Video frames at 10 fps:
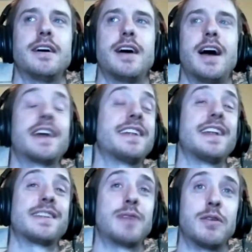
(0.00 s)
I guess
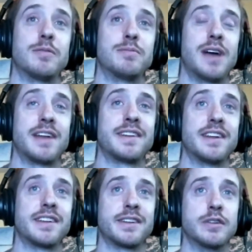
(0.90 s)
that's what I see
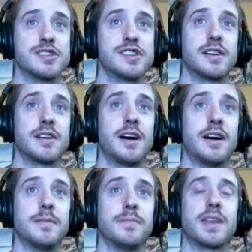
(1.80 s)
as a solution,
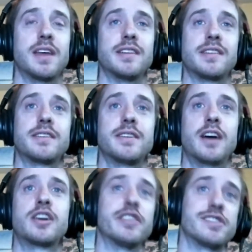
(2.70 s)
is a
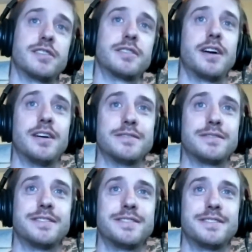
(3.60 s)
culture of
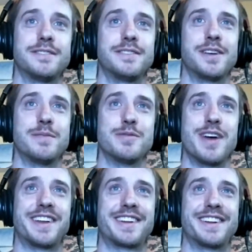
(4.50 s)
human
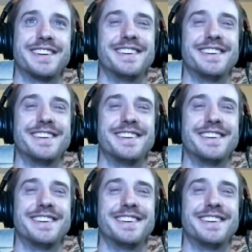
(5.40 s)
rights.